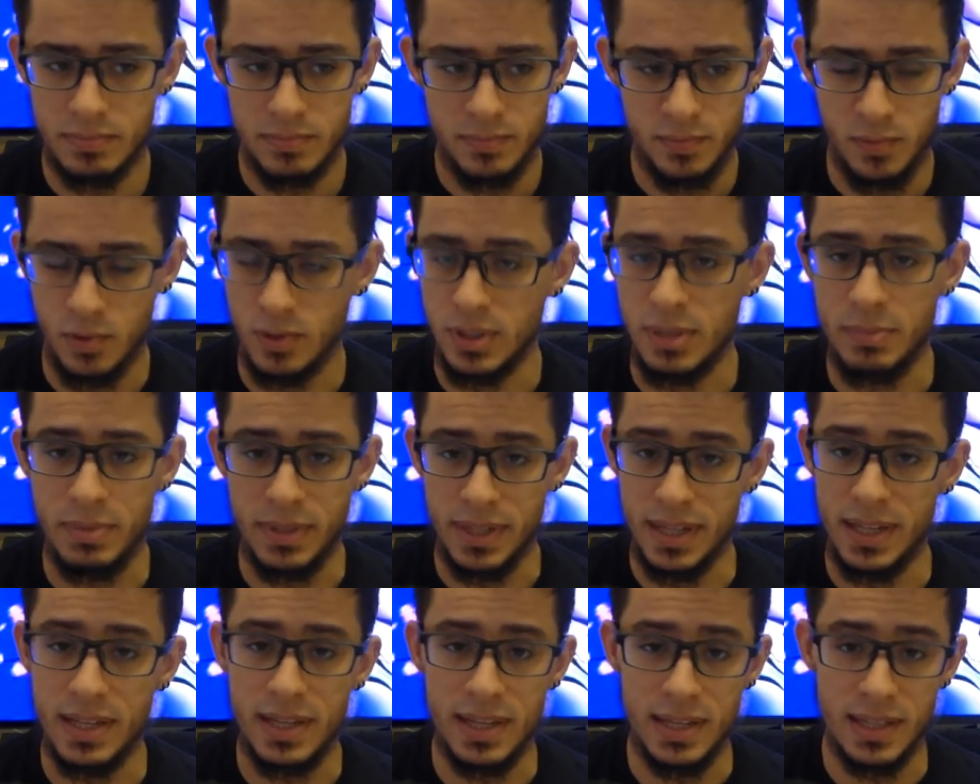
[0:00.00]
from the
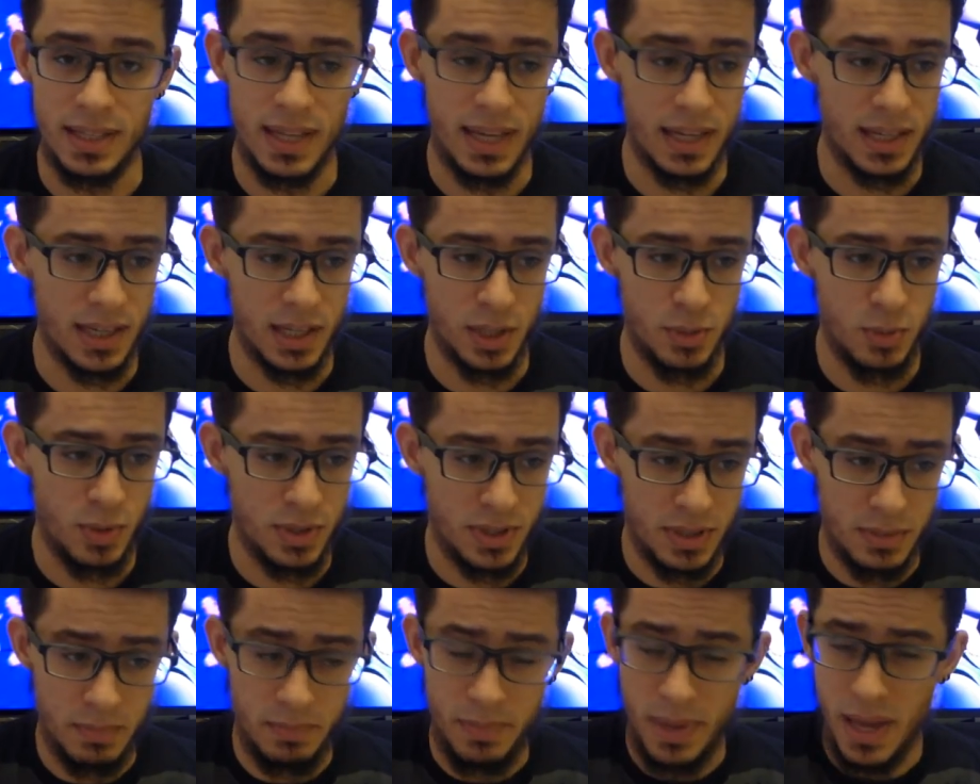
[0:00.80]
beginning, like it
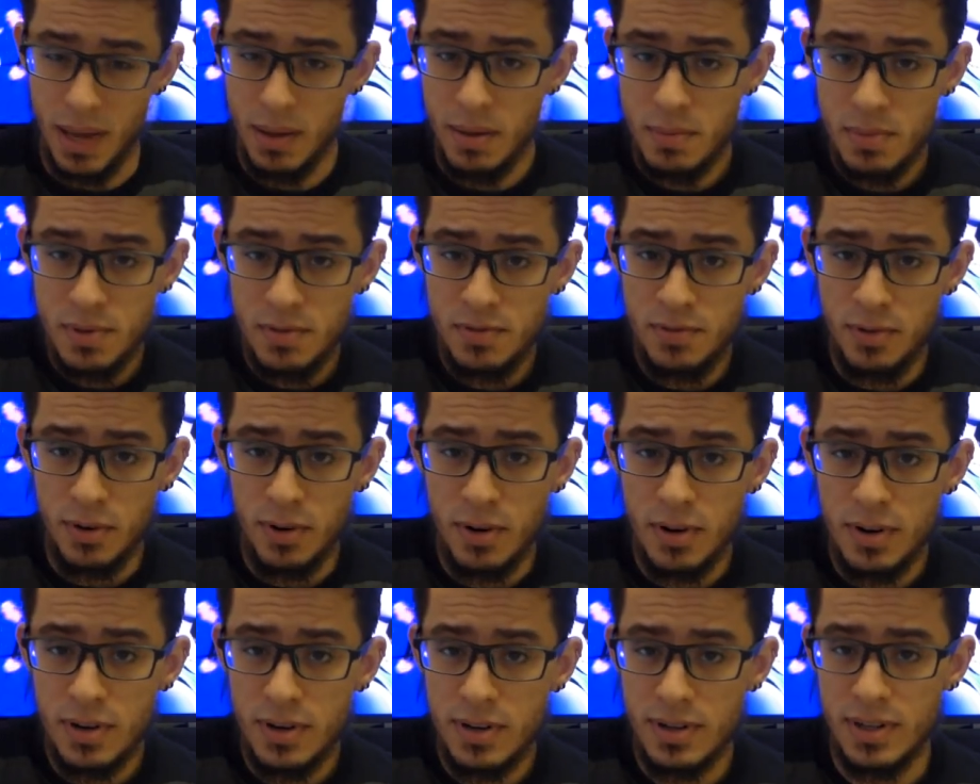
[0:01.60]
was a baby
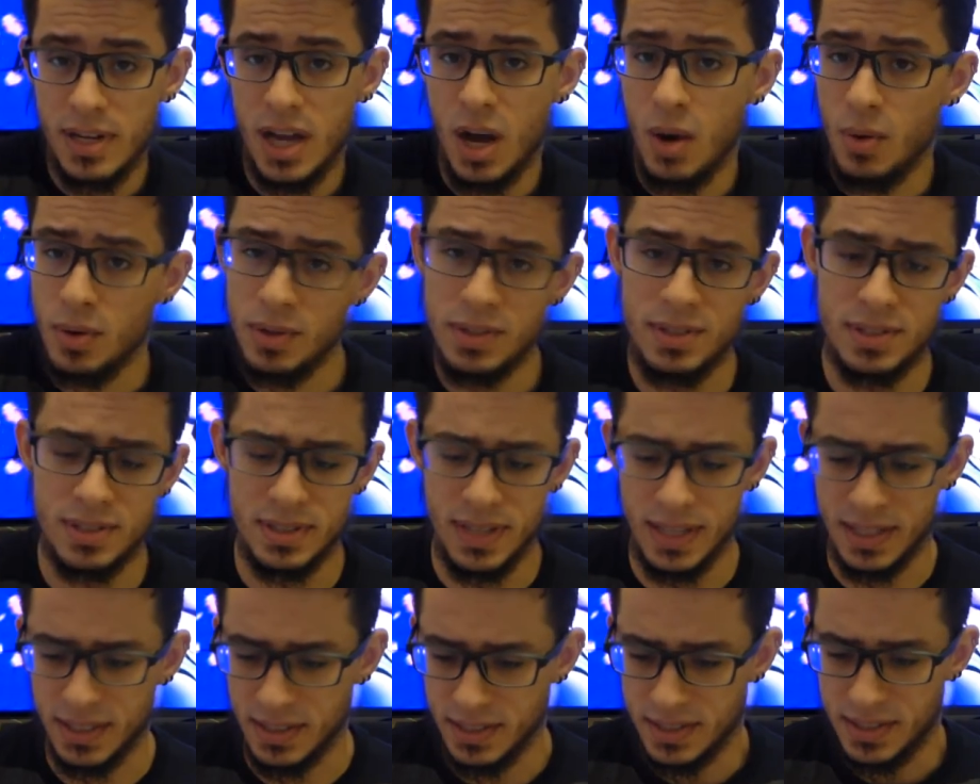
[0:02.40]
before, now it's
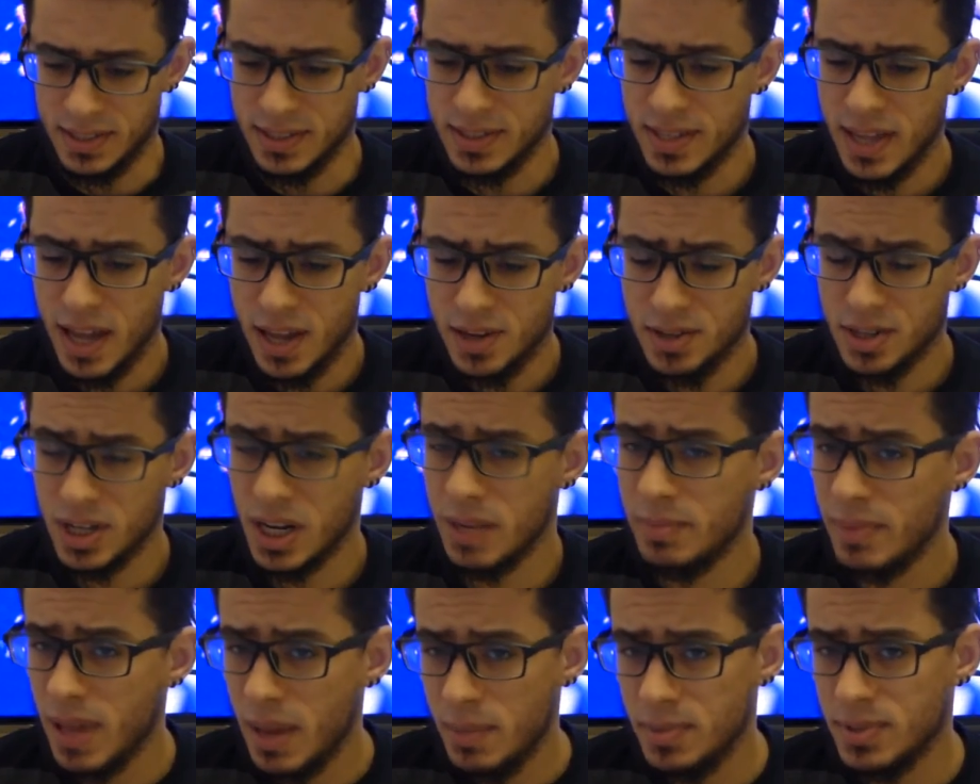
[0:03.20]
like a teenager,
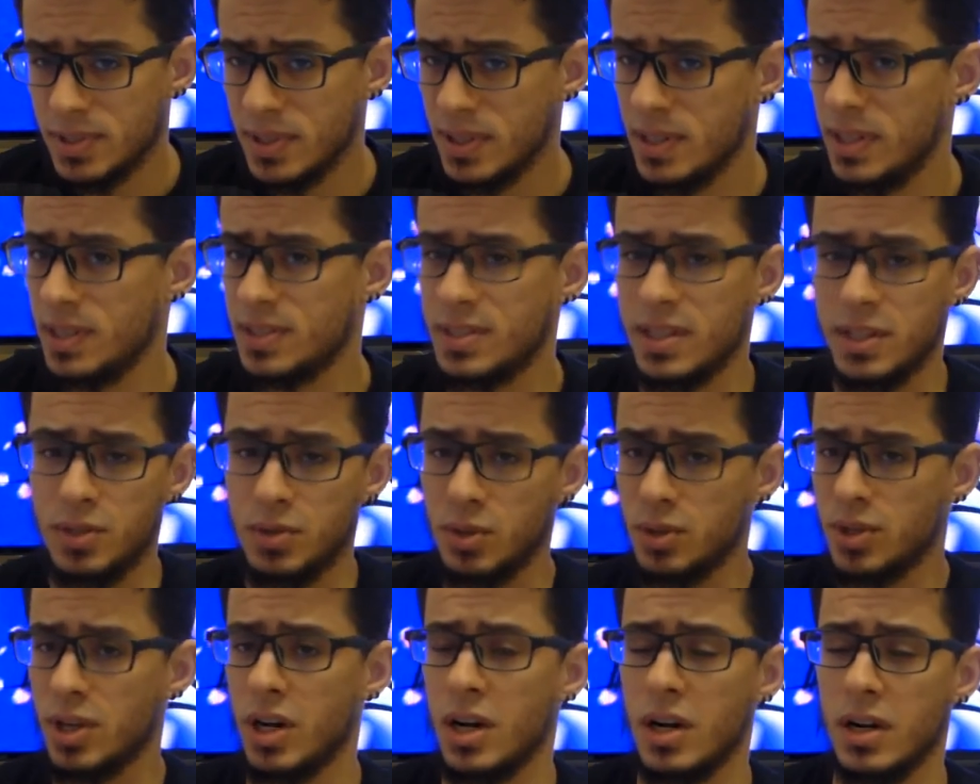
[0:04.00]
and maybe seeing its
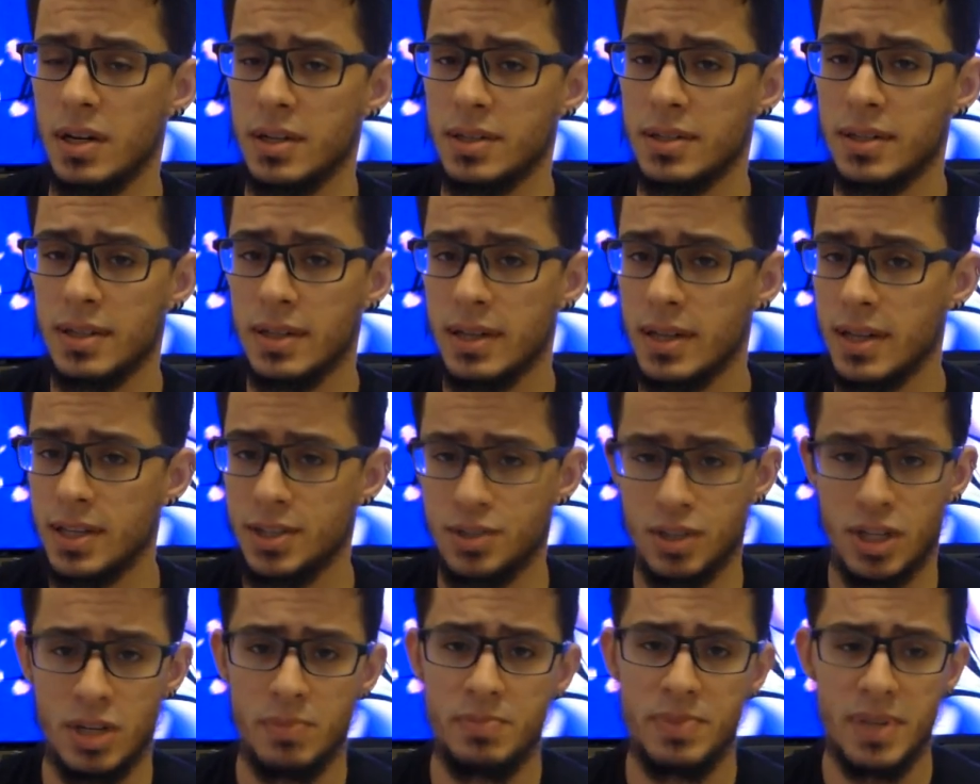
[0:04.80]
adulthood,
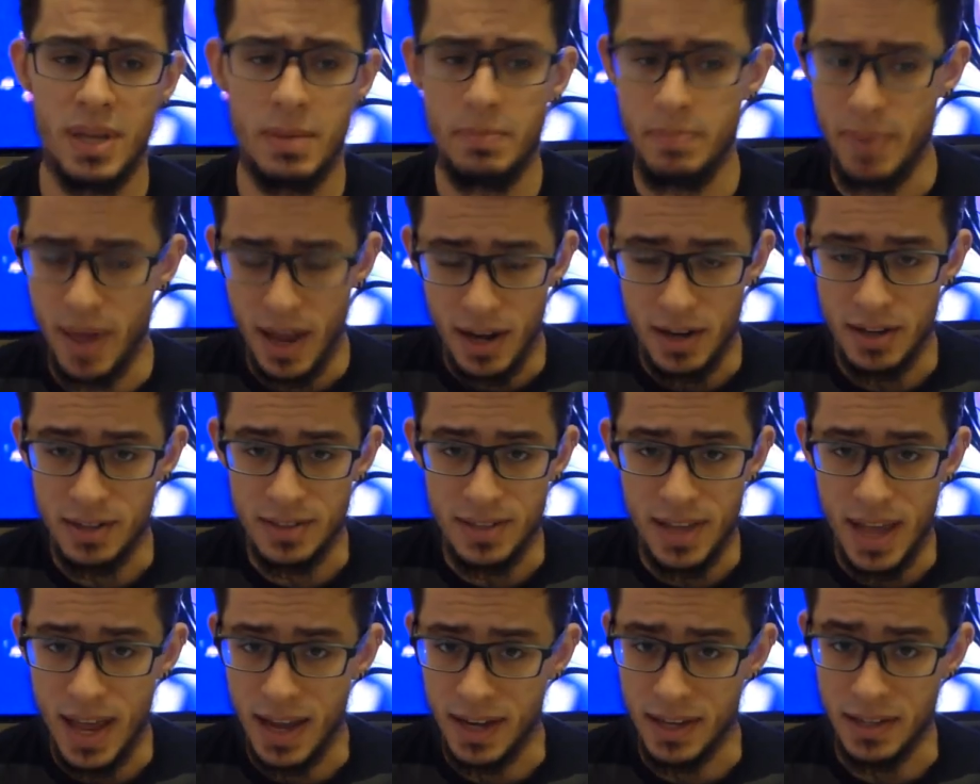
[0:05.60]
it's gonna be a better
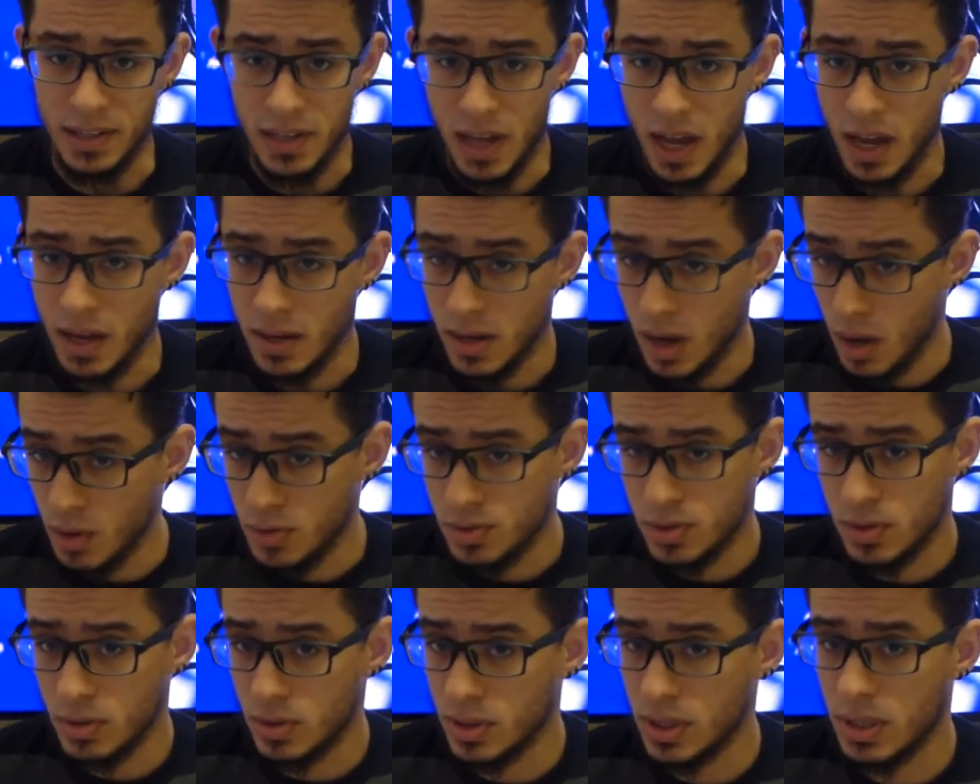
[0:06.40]
deck, and I
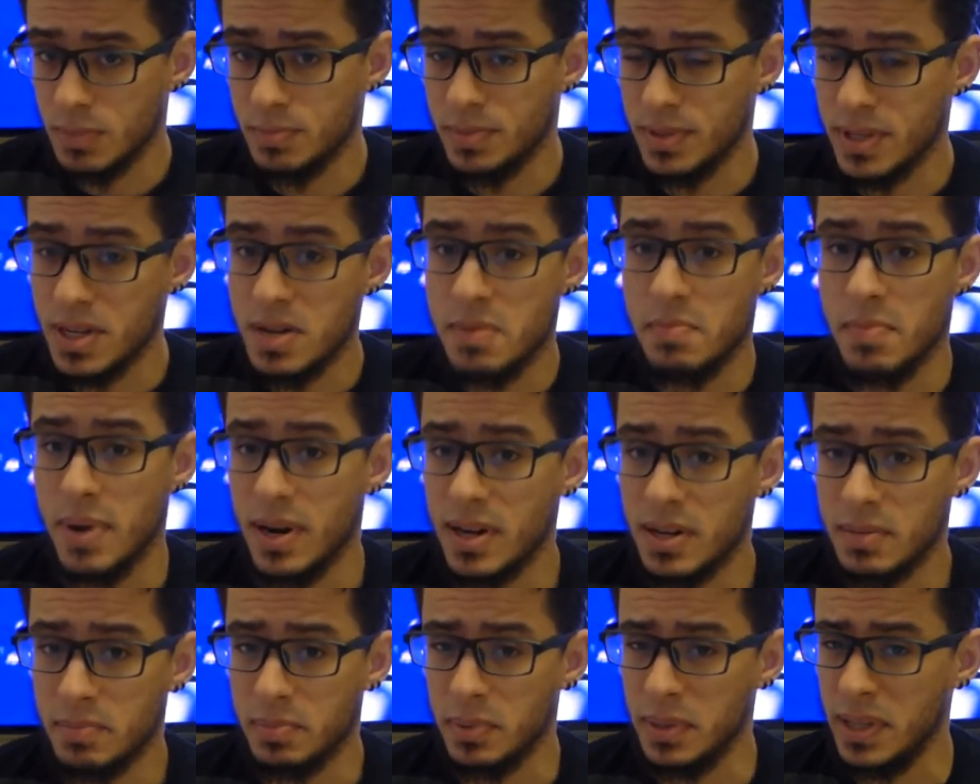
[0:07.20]
also gonna be a
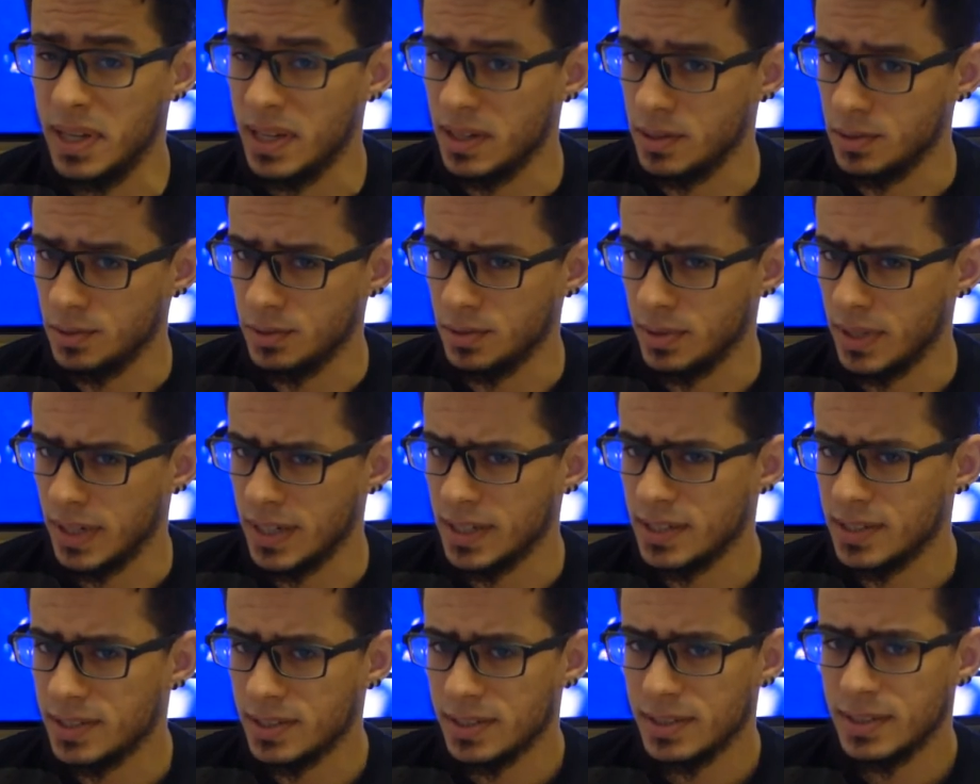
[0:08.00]
better player,
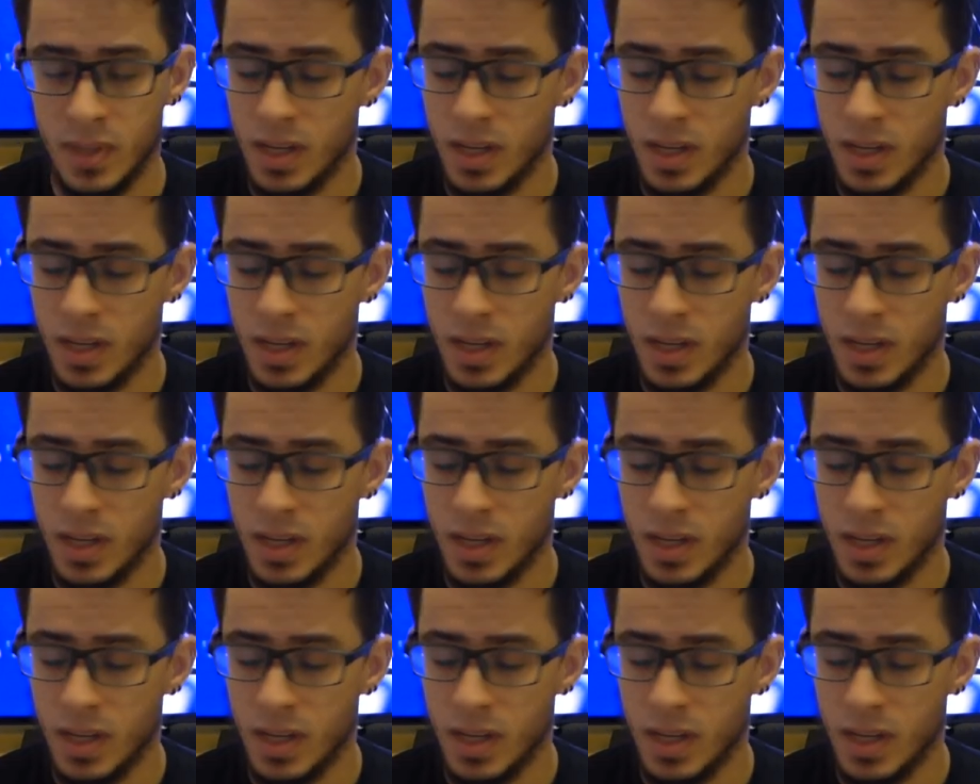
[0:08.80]
right?